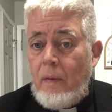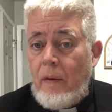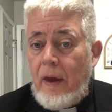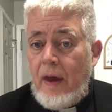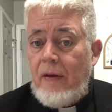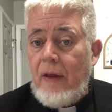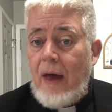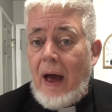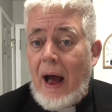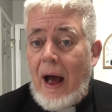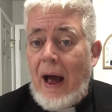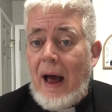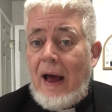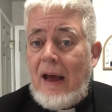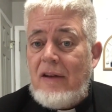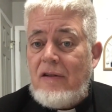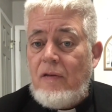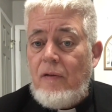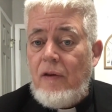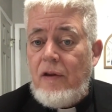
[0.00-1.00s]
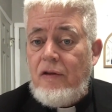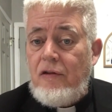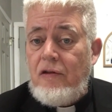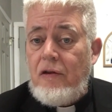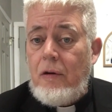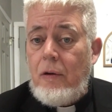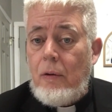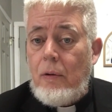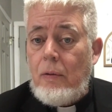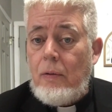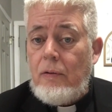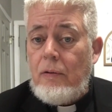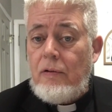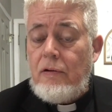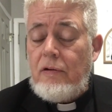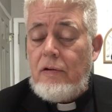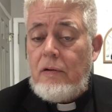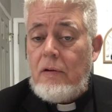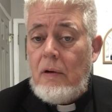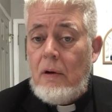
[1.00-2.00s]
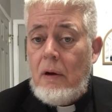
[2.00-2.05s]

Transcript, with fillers: in the eyes of the Jews